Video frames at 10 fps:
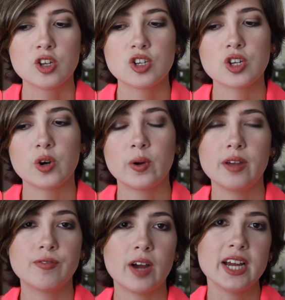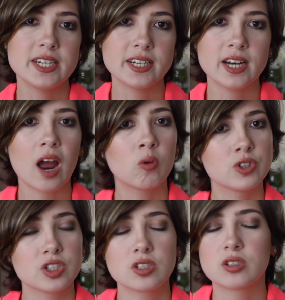So if I didn't, I will
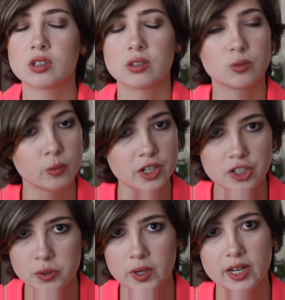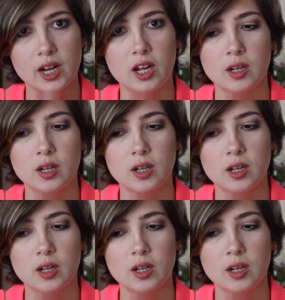just redo it